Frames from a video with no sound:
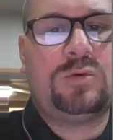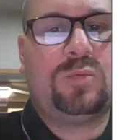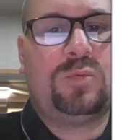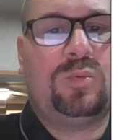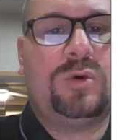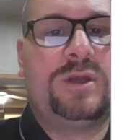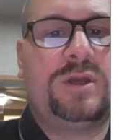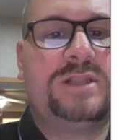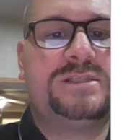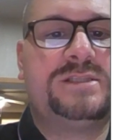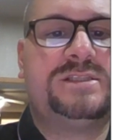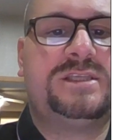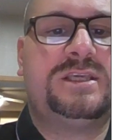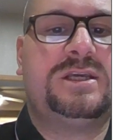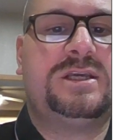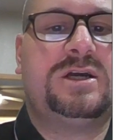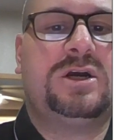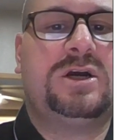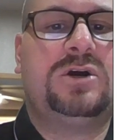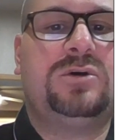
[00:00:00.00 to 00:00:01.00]
What is
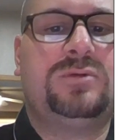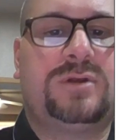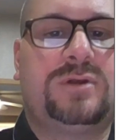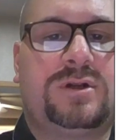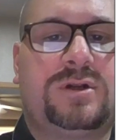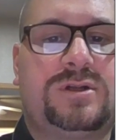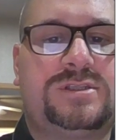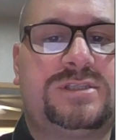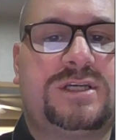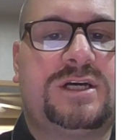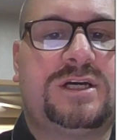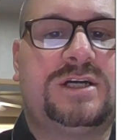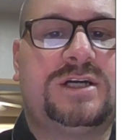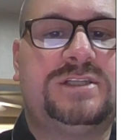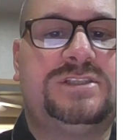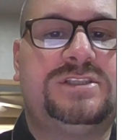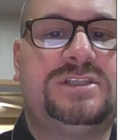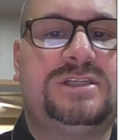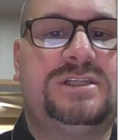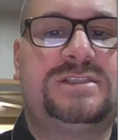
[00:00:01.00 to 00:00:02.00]
the owner's
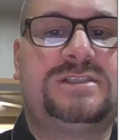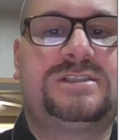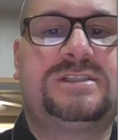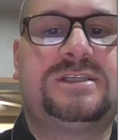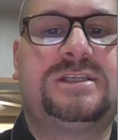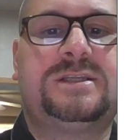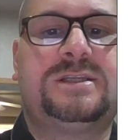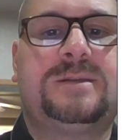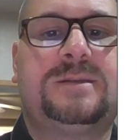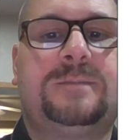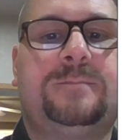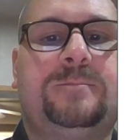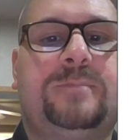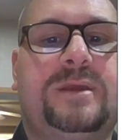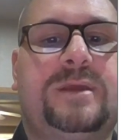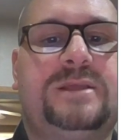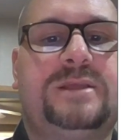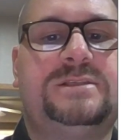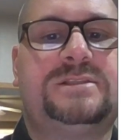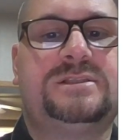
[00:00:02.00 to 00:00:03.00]
adjusted
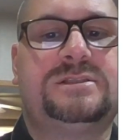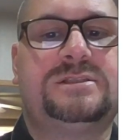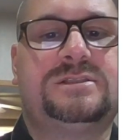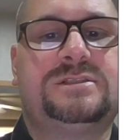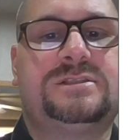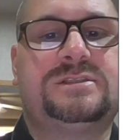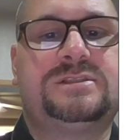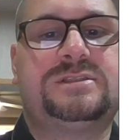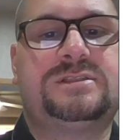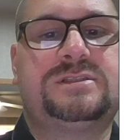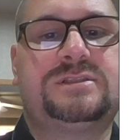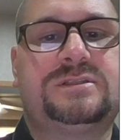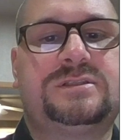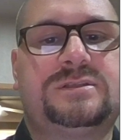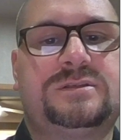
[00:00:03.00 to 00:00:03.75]
basis?